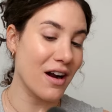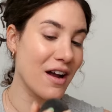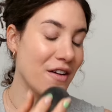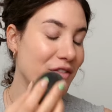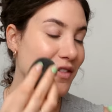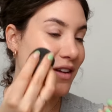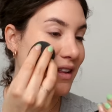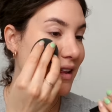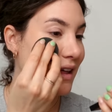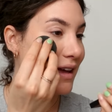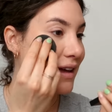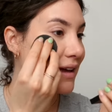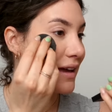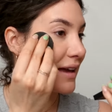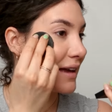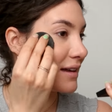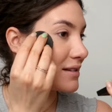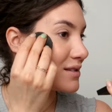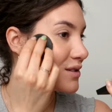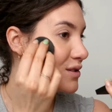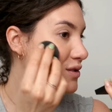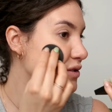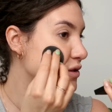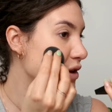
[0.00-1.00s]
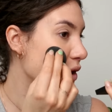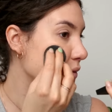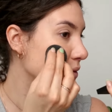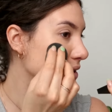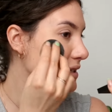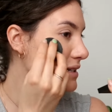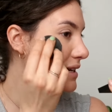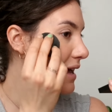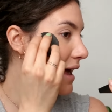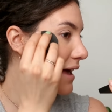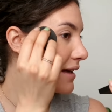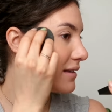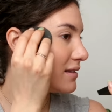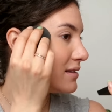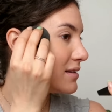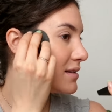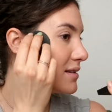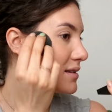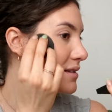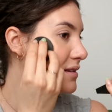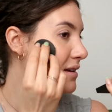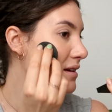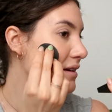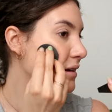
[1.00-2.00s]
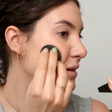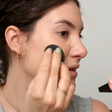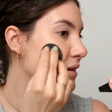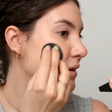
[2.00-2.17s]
I feel like it's so intense,